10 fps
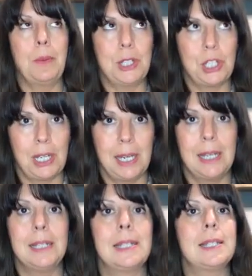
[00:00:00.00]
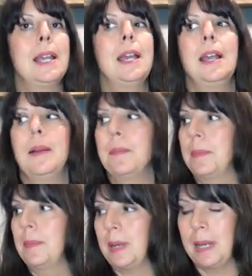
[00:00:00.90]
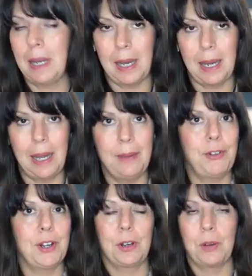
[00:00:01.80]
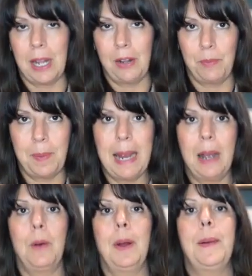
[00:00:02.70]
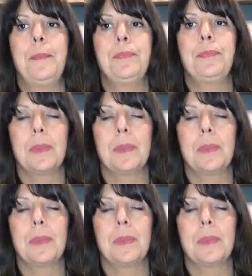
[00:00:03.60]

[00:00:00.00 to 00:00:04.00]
which is infinite creative power,